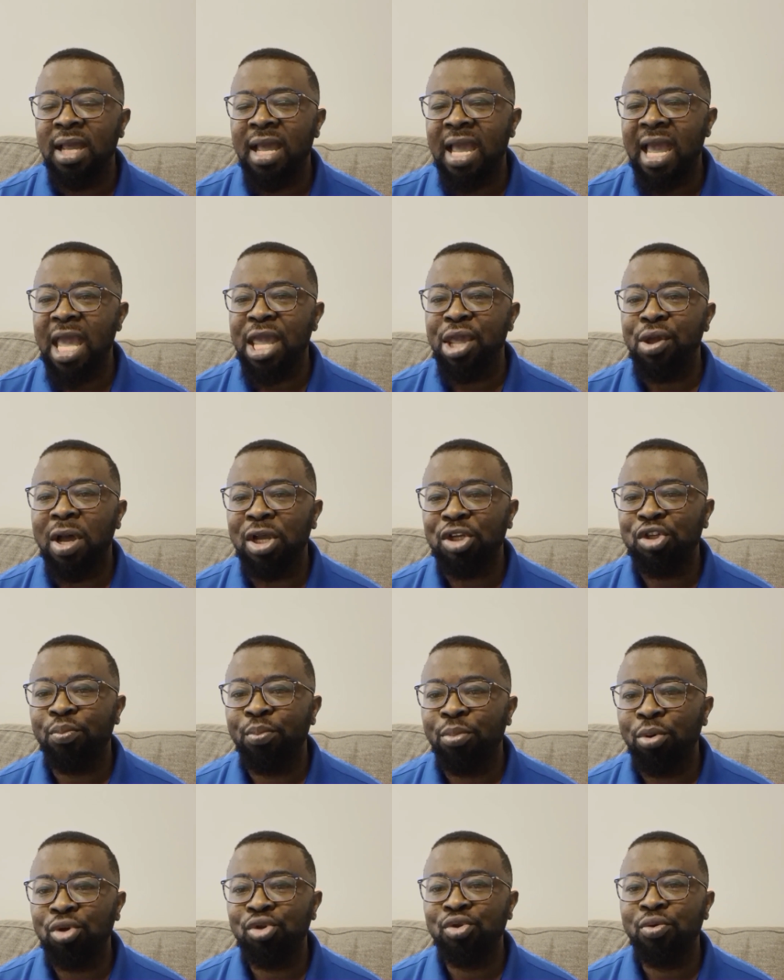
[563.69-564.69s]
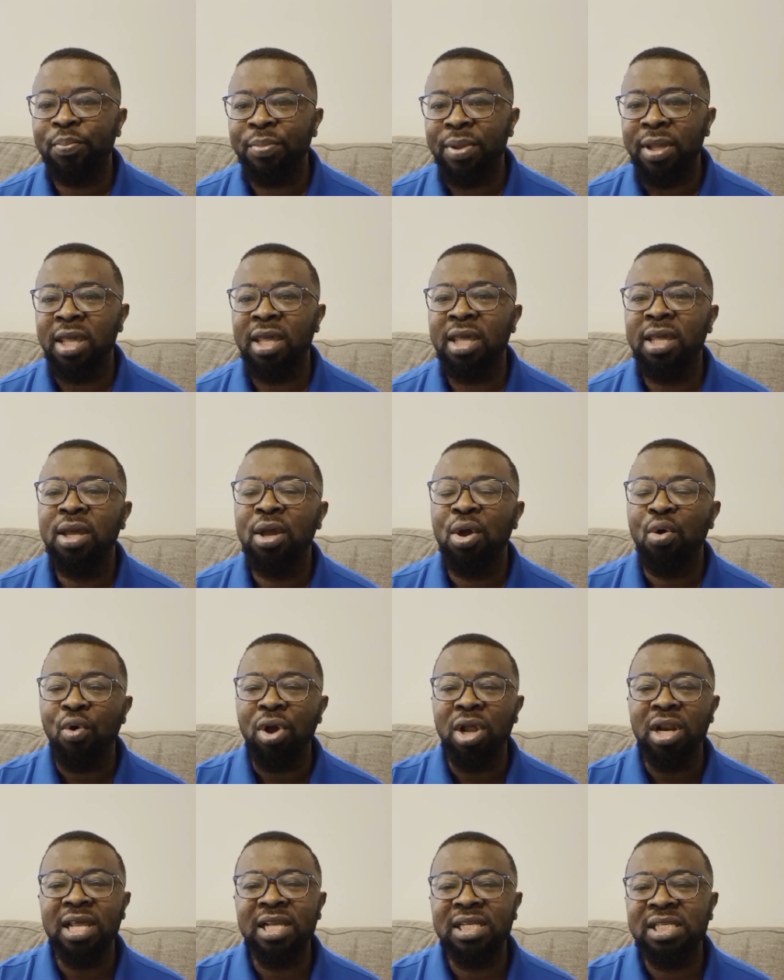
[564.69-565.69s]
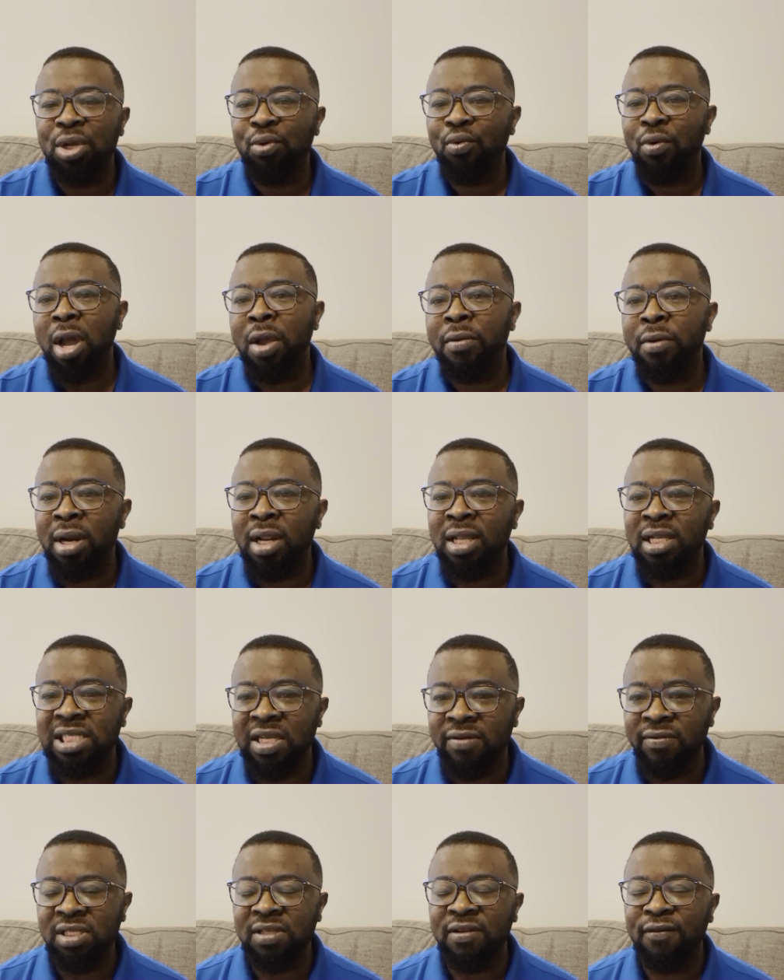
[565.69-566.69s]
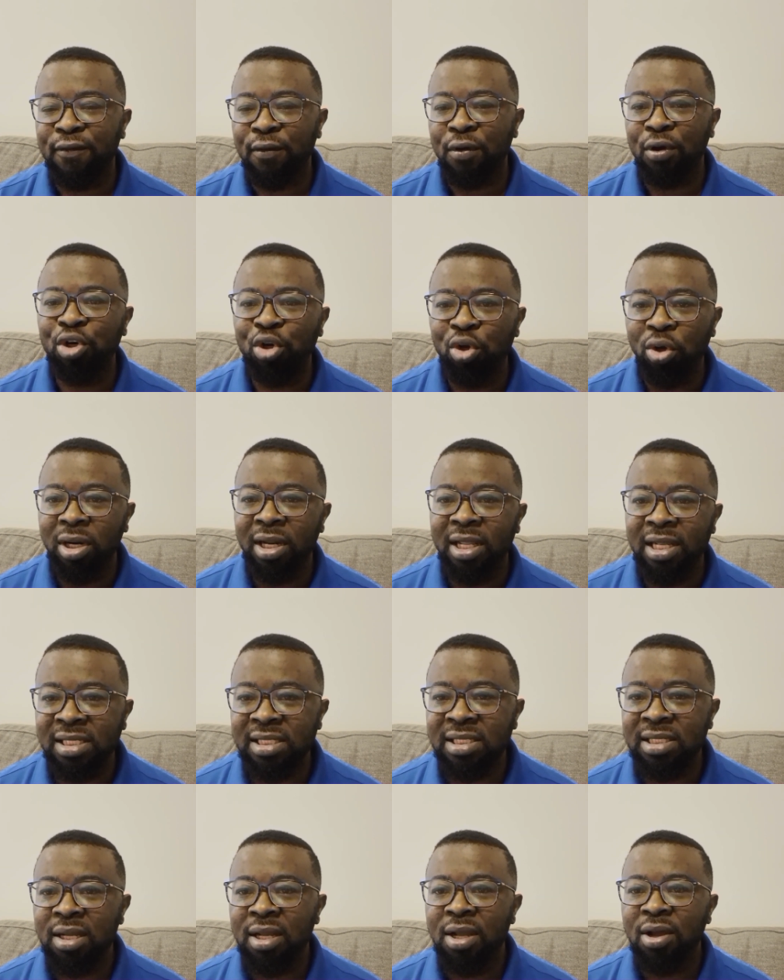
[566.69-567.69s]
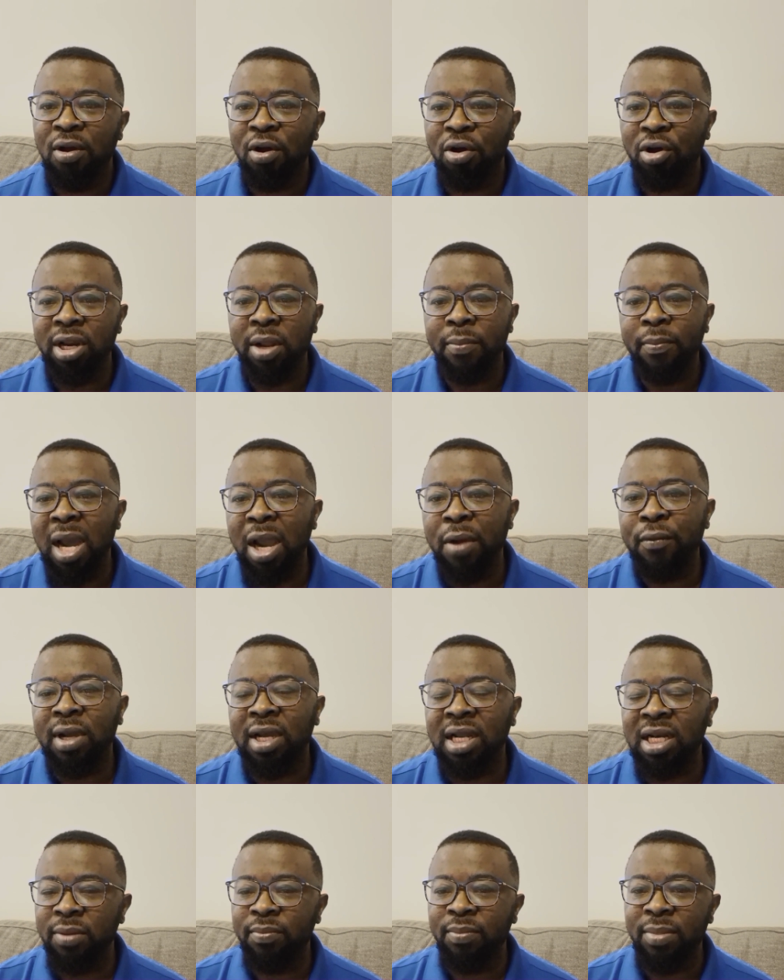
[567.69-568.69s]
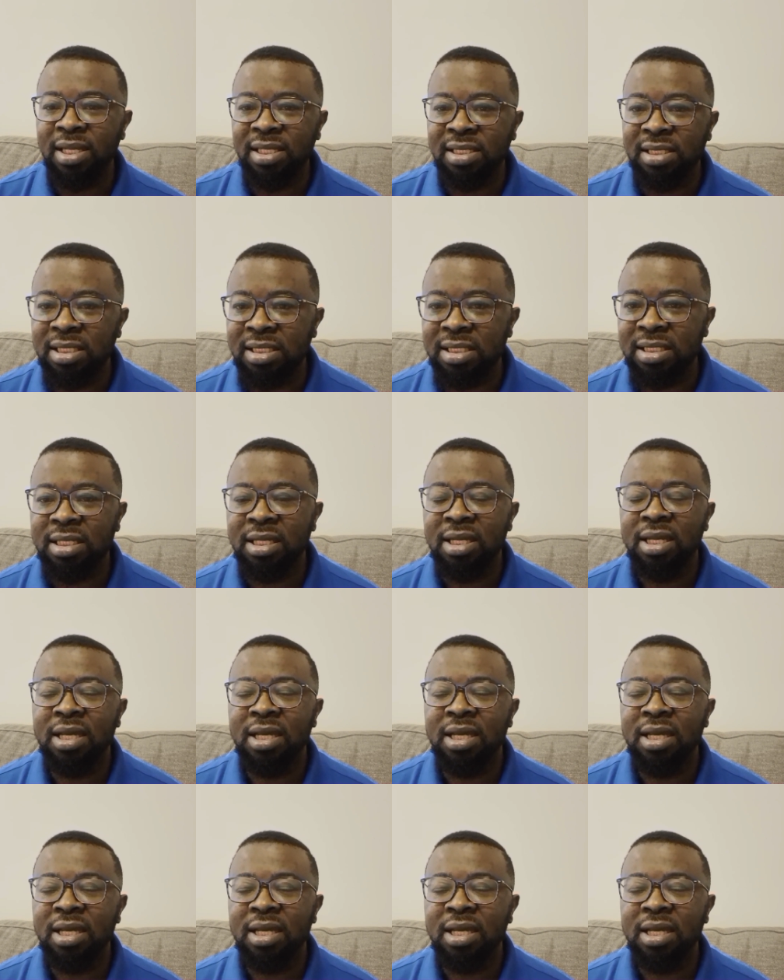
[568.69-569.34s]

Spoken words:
and you are supposed to pay, let's say, $174 on a bi-weekly basis.